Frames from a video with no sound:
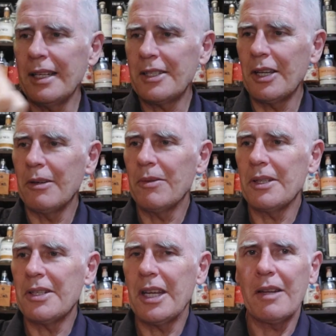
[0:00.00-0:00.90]
Let's go for
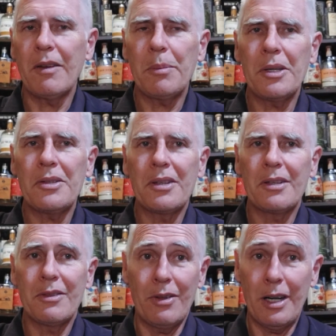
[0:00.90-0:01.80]
the sound of happiness.
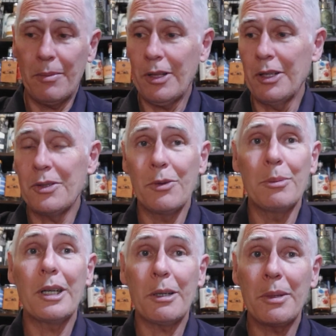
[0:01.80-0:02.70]
I'm close to a
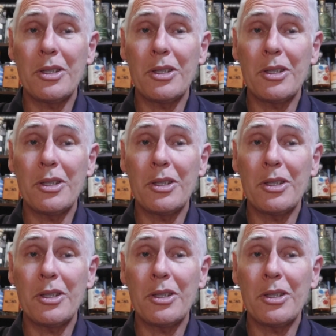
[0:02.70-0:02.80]
mic. I'm